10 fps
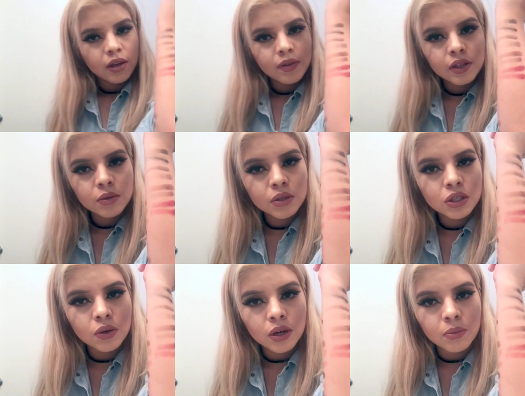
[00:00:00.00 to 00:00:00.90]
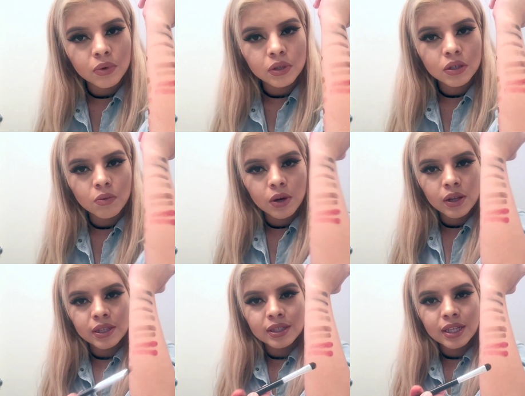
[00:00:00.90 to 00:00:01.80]
This one showed up really
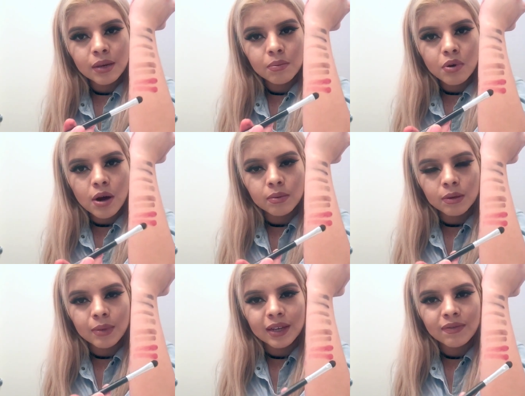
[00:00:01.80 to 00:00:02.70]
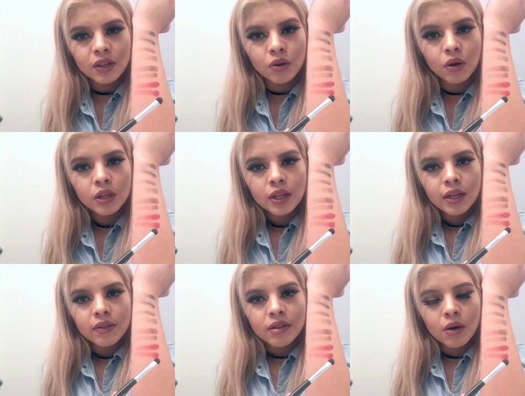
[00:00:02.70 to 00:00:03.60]
well. The same problem I feel
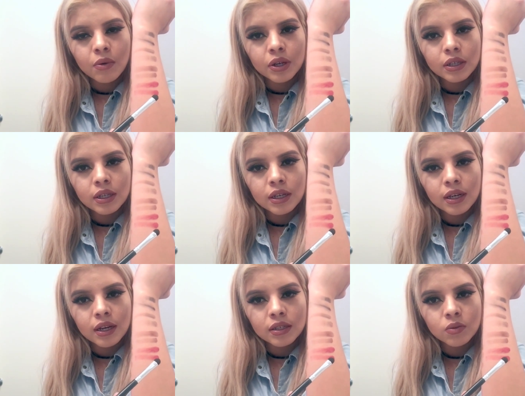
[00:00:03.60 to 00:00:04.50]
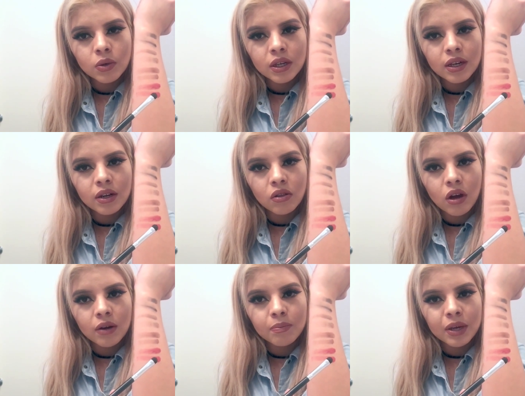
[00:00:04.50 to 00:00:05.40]
that we're getting is we get a
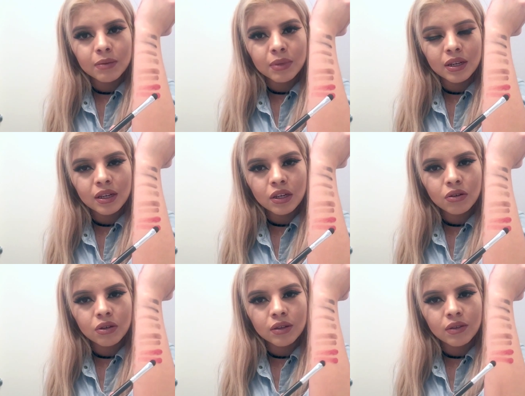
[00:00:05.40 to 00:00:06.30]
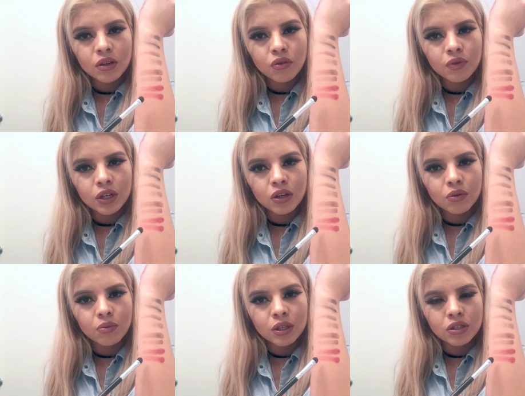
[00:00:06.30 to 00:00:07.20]
lot of pigment here, and then over here
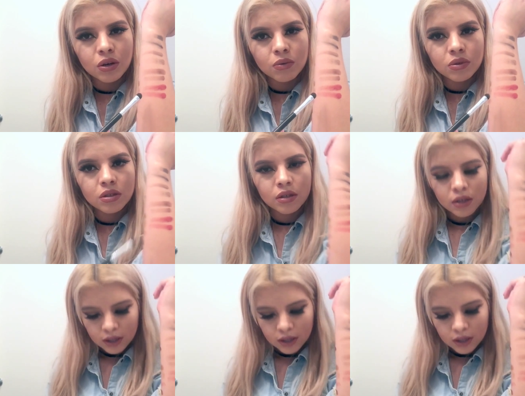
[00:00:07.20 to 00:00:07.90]
we don't.